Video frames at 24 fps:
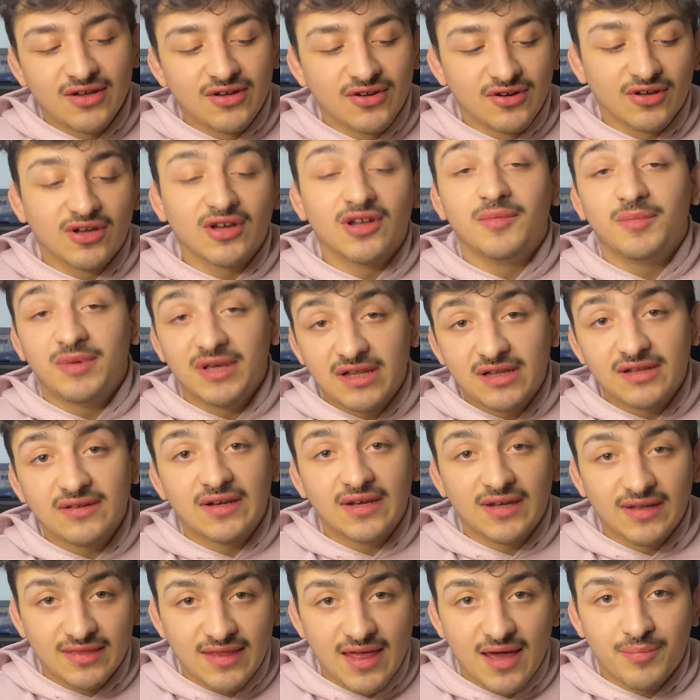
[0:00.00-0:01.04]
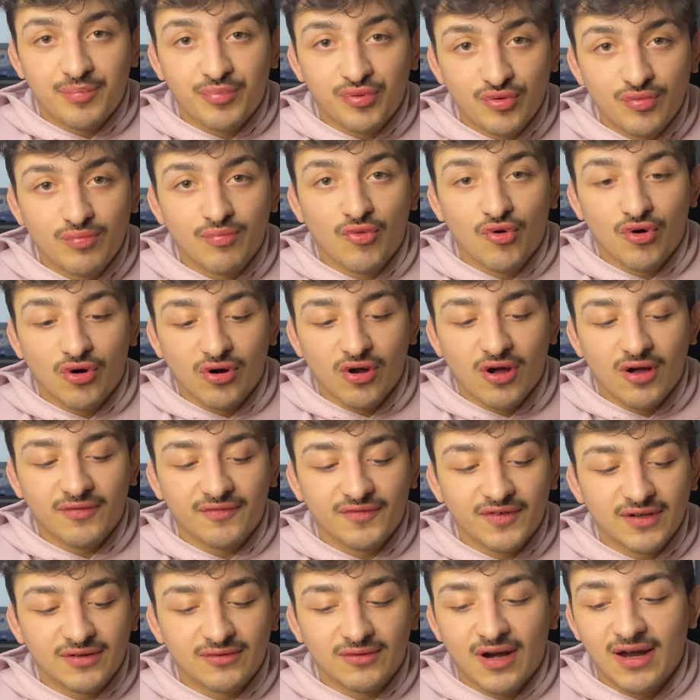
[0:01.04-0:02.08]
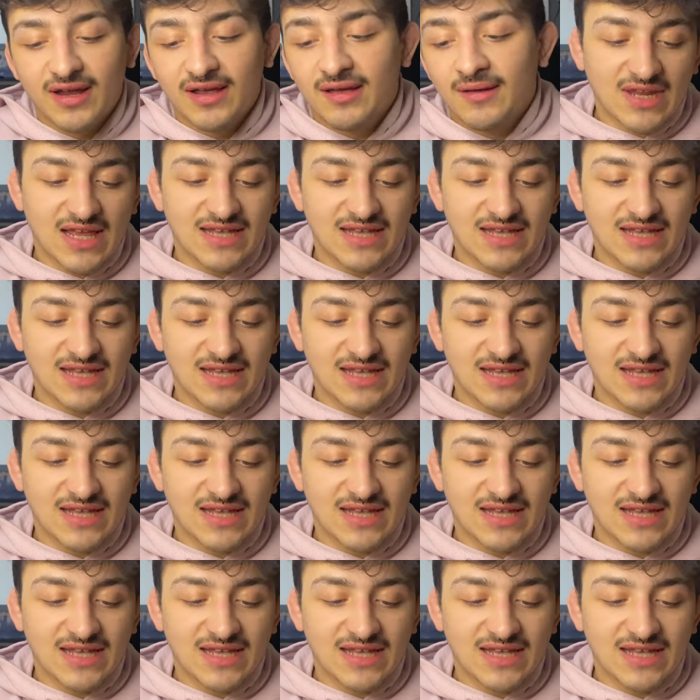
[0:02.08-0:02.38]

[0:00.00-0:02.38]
you're going to be cleaning that poop more often, right?